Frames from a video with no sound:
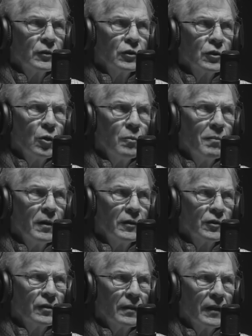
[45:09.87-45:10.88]
so
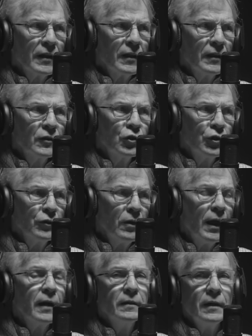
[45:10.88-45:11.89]
months, because I think in
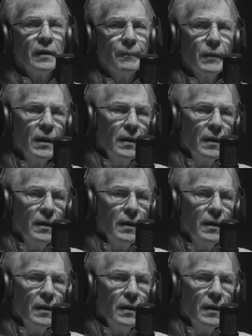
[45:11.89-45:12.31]
July, yeah,